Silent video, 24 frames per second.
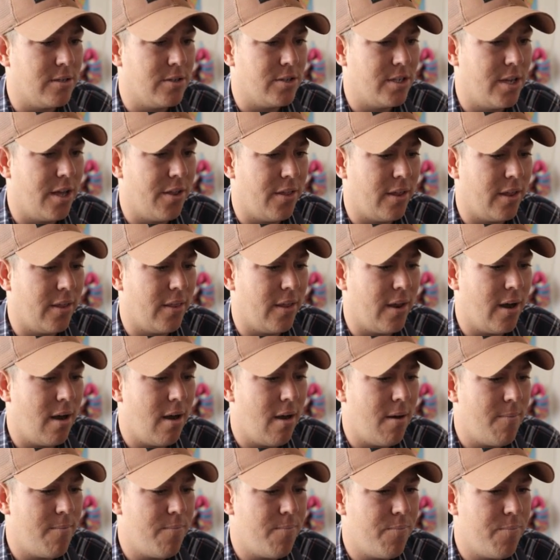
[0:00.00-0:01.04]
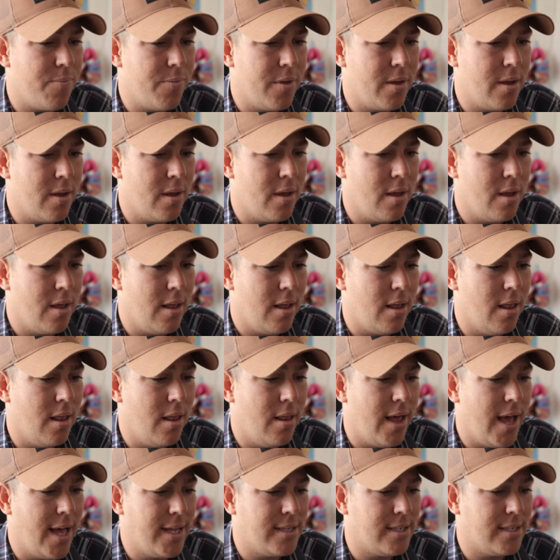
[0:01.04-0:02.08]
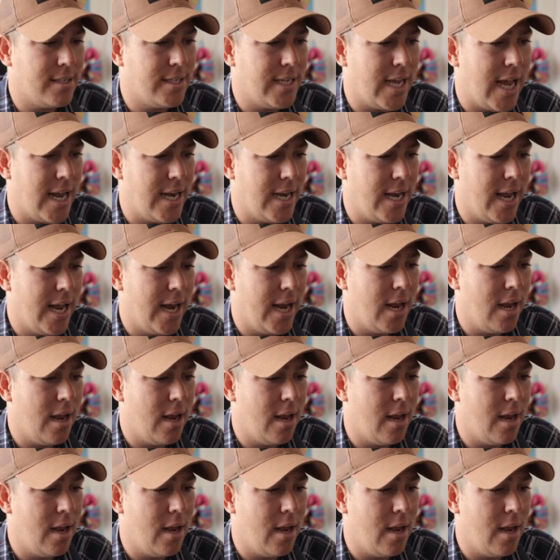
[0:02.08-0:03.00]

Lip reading: there's nothing there. That's a sad day.